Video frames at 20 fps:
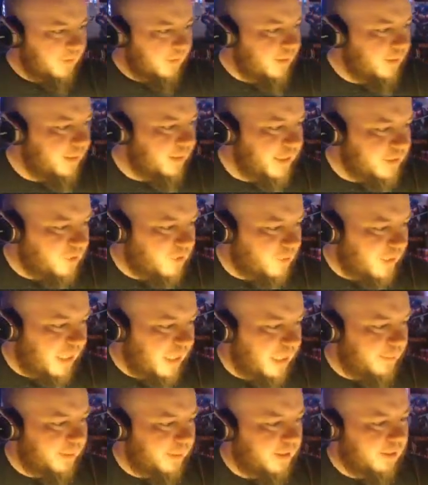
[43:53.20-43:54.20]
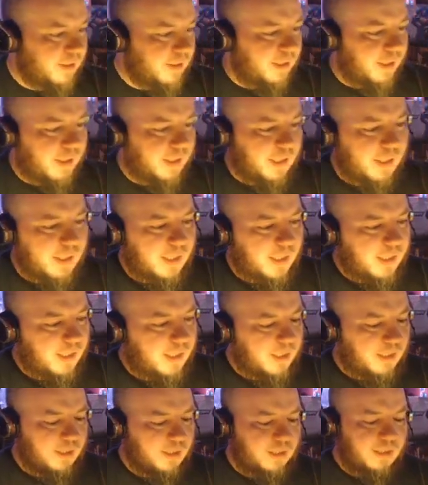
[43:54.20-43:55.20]
Let's grab
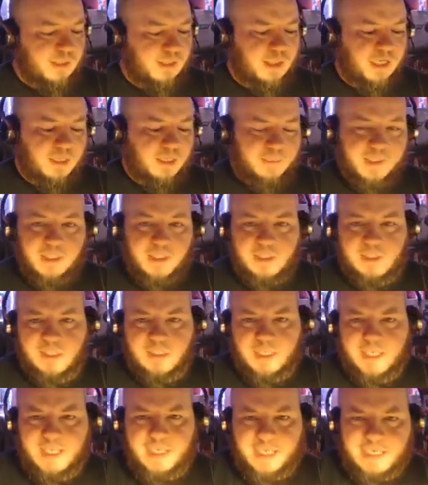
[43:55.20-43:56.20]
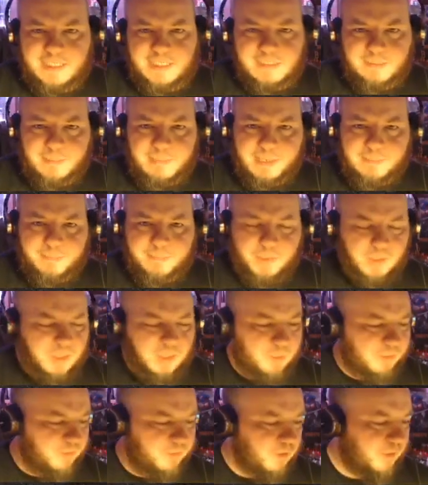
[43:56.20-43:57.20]
our Armiger. So here is the main body.
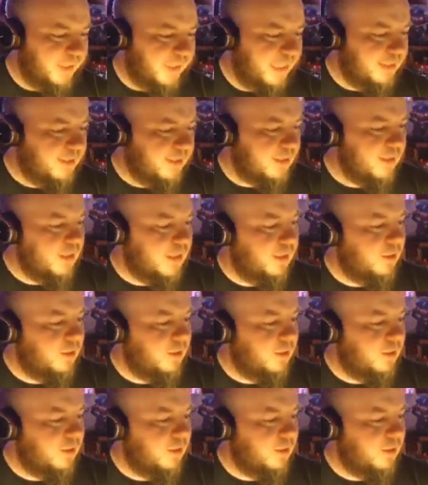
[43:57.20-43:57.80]
We've got that to do.